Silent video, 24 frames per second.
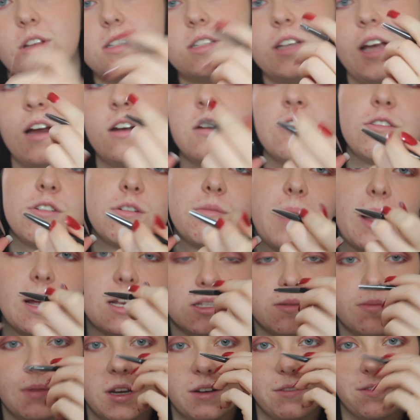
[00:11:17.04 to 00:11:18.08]
this kind of
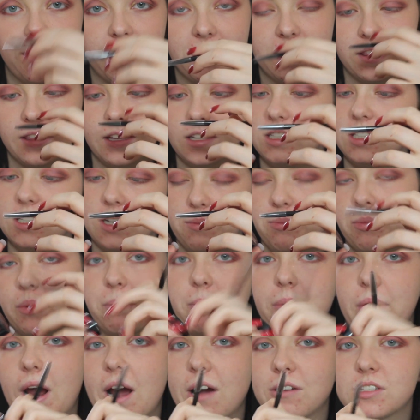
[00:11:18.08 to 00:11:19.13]
reminds me of like the
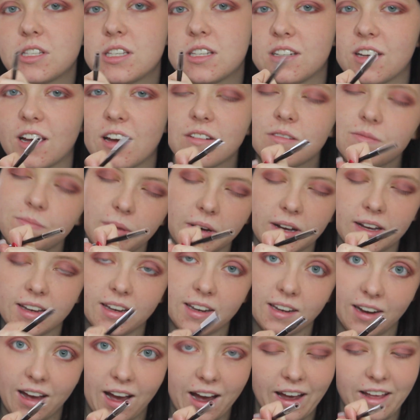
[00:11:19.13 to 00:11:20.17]
dip brow stuff but
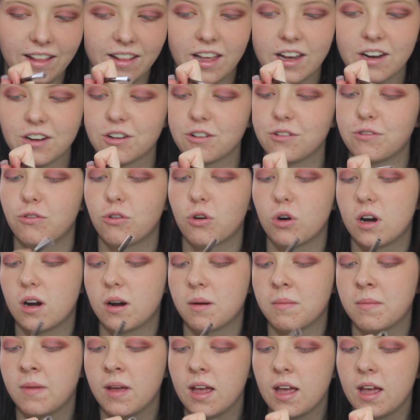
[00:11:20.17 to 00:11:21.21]
in eyeliner
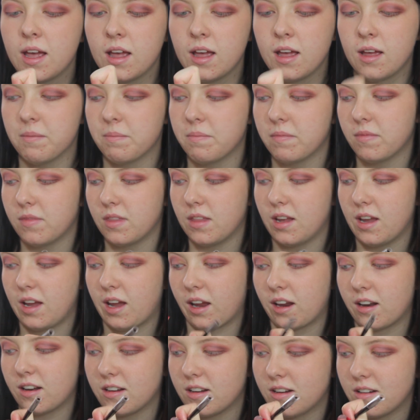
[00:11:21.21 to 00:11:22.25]
form.
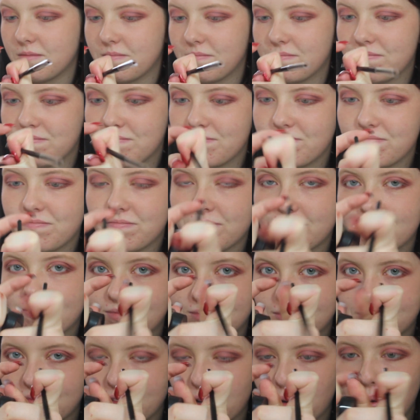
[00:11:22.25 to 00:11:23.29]
And
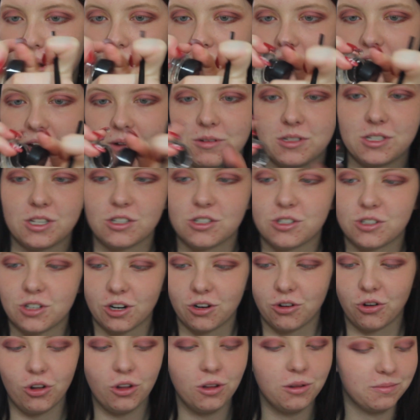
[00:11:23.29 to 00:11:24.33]
wow, that was a
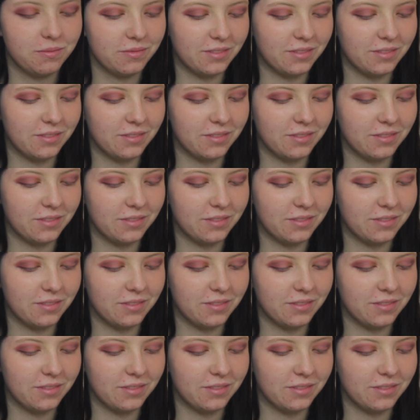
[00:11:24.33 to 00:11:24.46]
struggle.